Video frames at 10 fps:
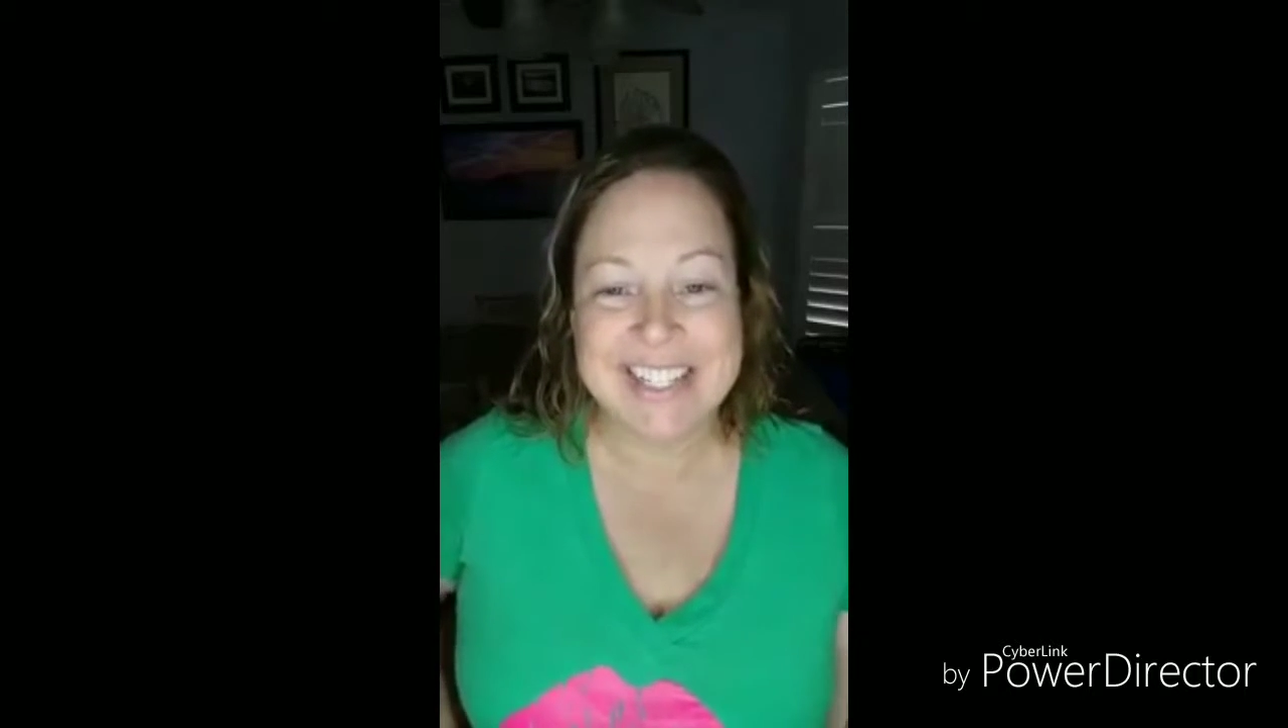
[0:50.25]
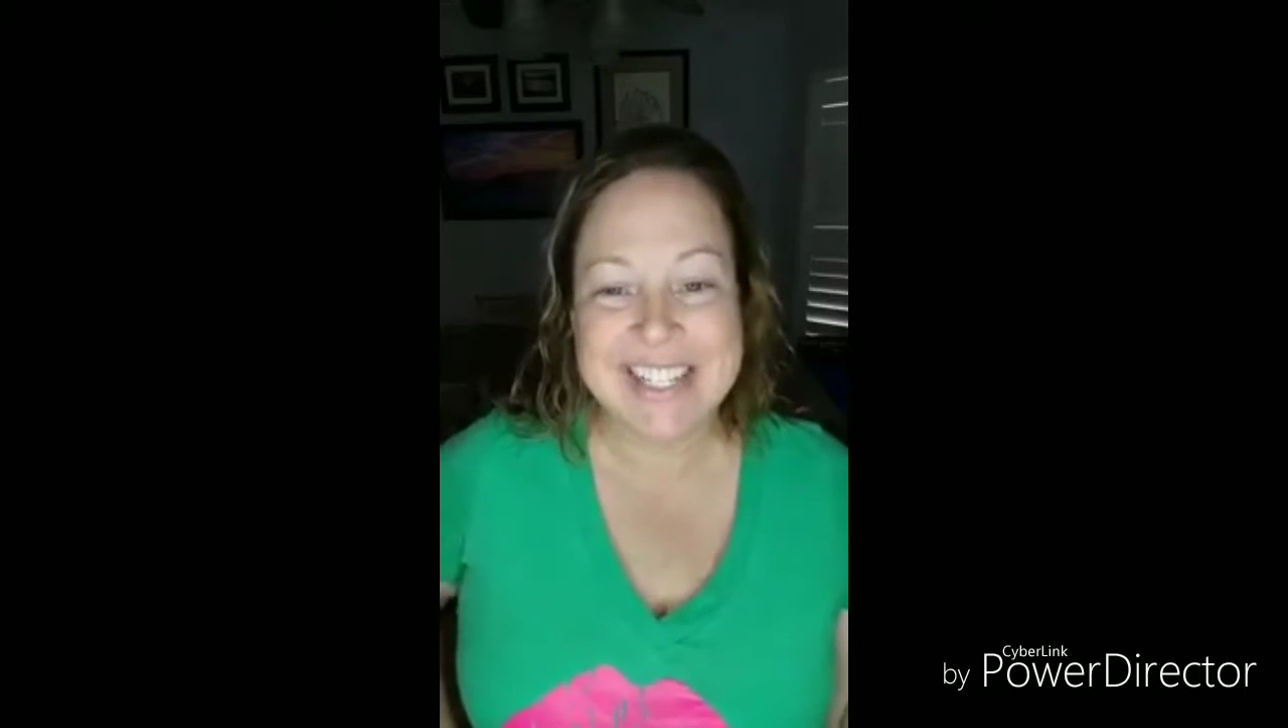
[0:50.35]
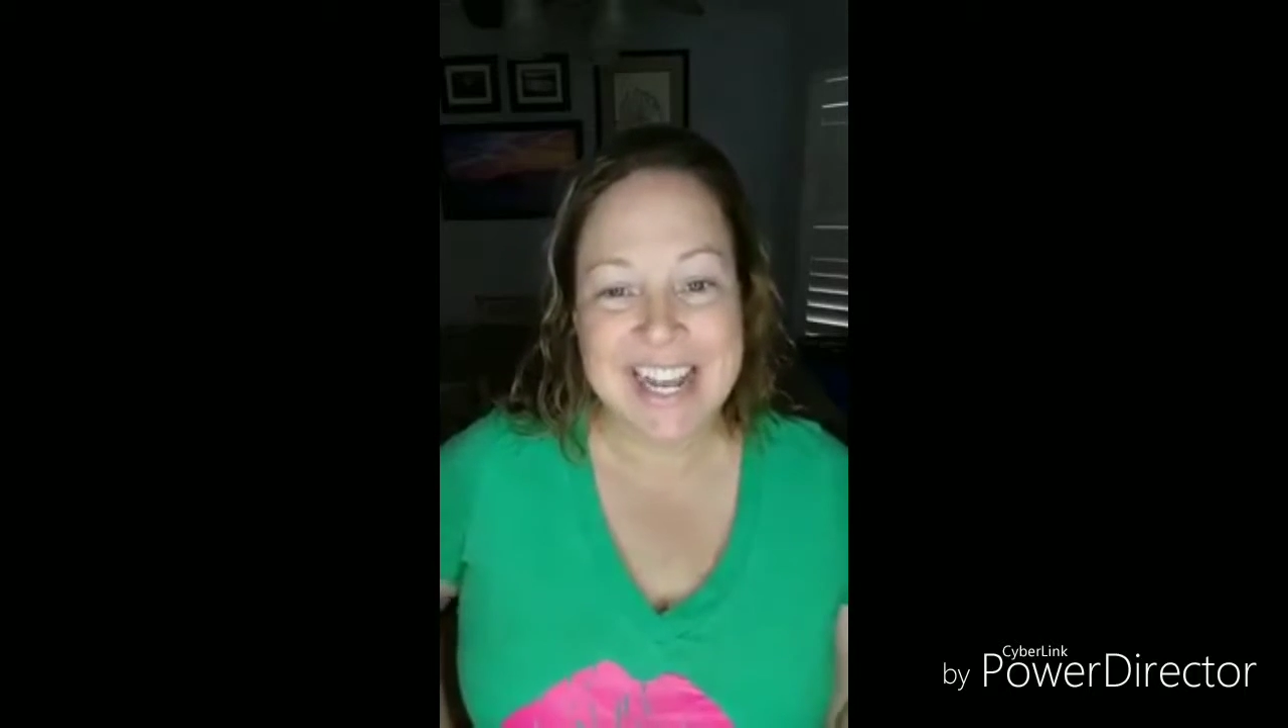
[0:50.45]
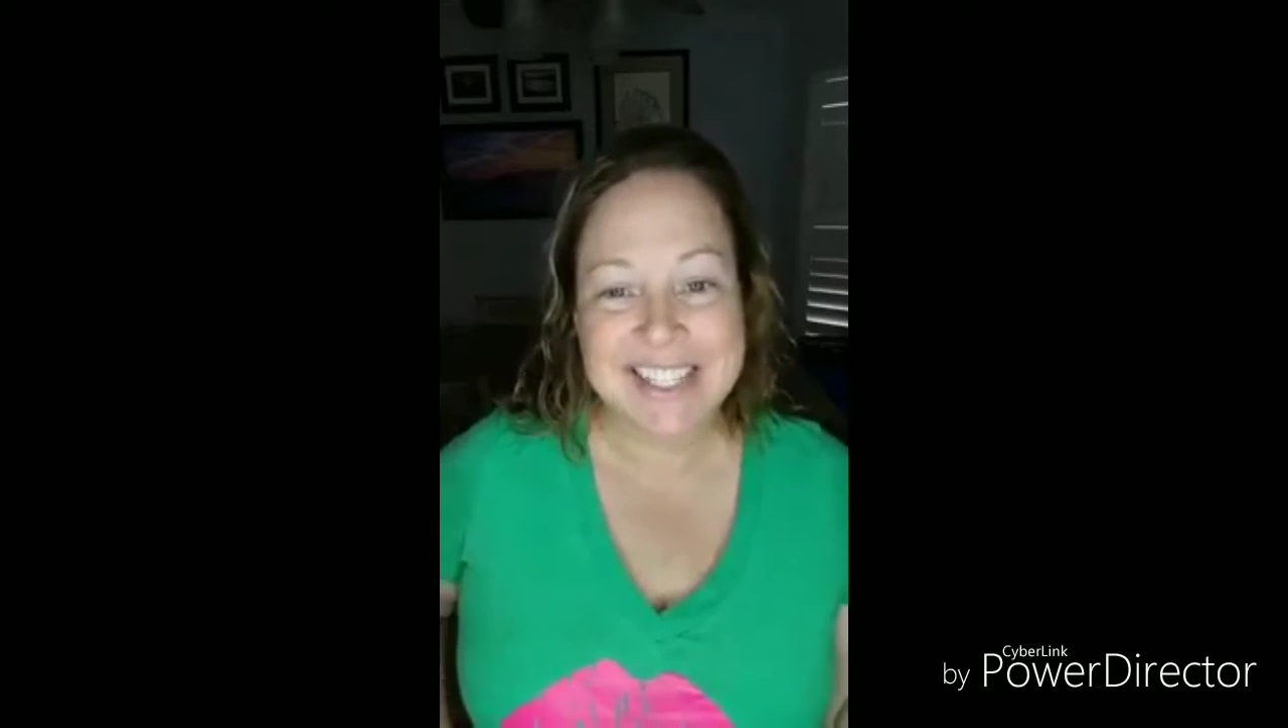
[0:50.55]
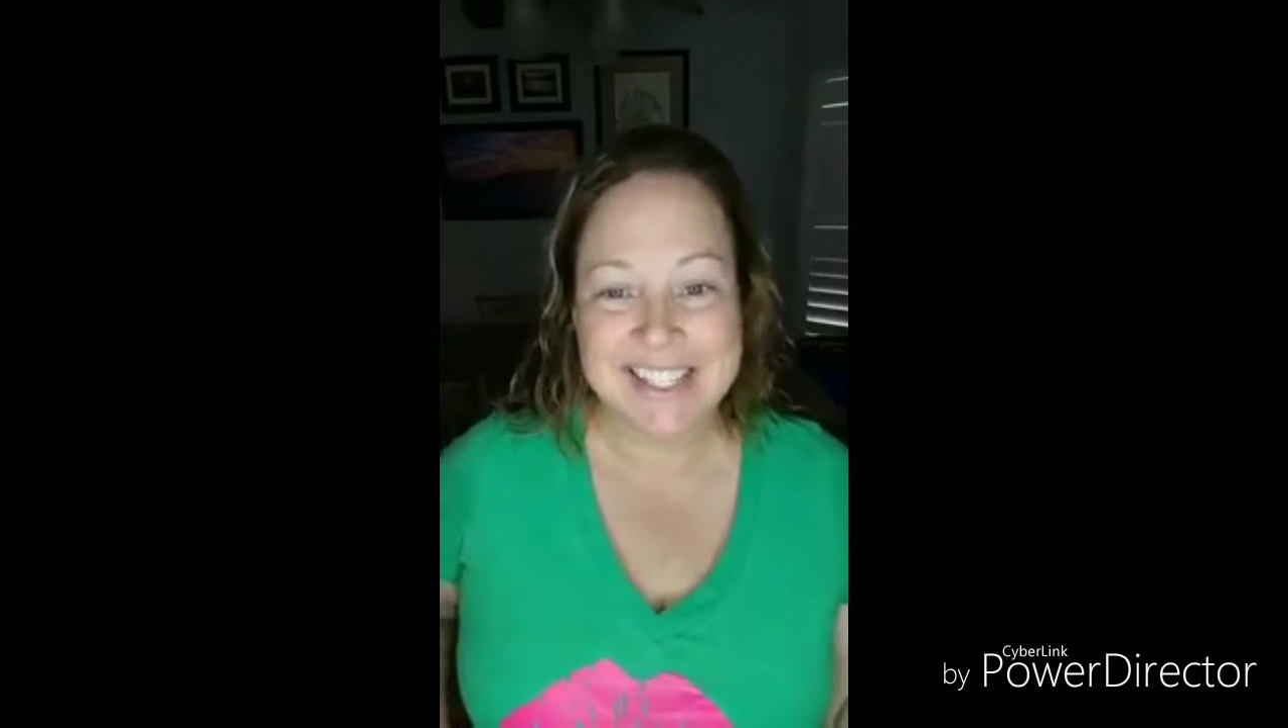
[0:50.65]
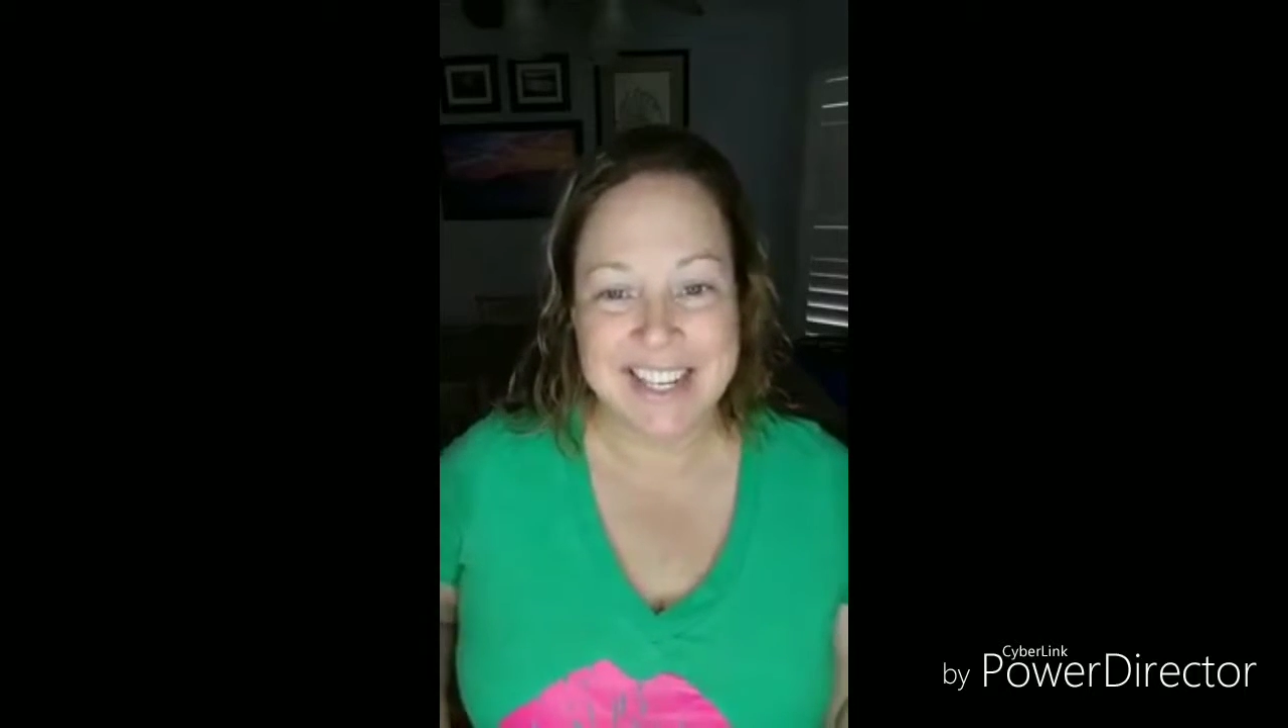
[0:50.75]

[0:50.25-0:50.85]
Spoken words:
It's dead